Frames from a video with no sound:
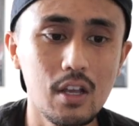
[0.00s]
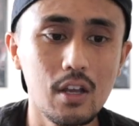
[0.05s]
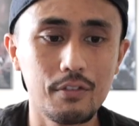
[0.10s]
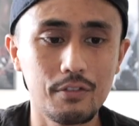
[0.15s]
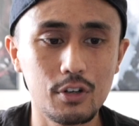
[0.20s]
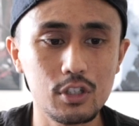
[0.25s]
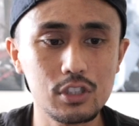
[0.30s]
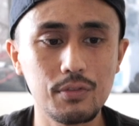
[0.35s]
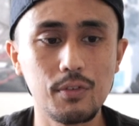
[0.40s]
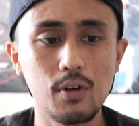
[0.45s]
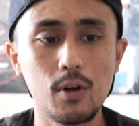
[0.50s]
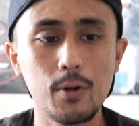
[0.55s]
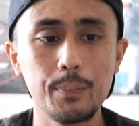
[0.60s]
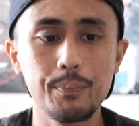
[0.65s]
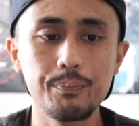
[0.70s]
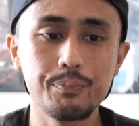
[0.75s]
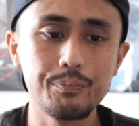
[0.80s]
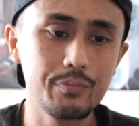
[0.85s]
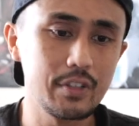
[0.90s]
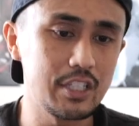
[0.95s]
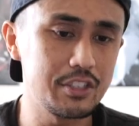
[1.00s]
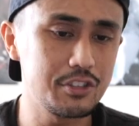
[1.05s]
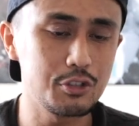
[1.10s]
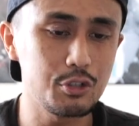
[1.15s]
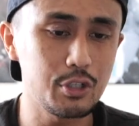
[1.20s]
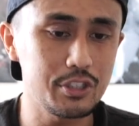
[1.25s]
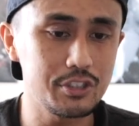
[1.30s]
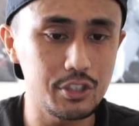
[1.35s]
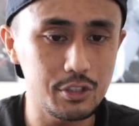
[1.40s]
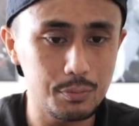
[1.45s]
First of all, let's
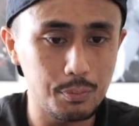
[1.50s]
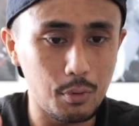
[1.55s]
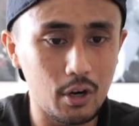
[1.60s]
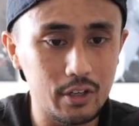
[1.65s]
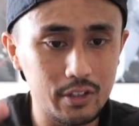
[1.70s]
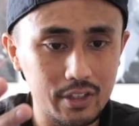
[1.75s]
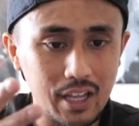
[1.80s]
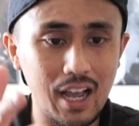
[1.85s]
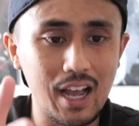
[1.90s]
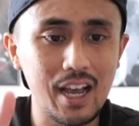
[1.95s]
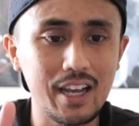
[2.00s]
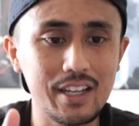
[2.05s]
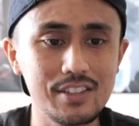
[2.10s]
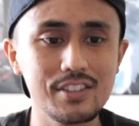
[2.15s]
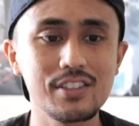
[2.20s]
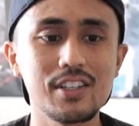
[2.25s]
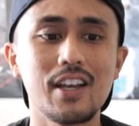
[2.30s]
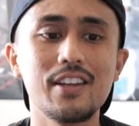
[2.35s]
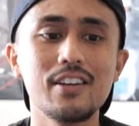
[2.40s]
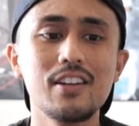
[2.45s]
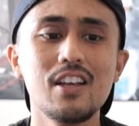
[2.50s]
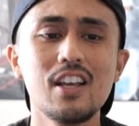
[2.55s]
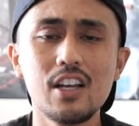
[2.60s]
address this part, the hindsight.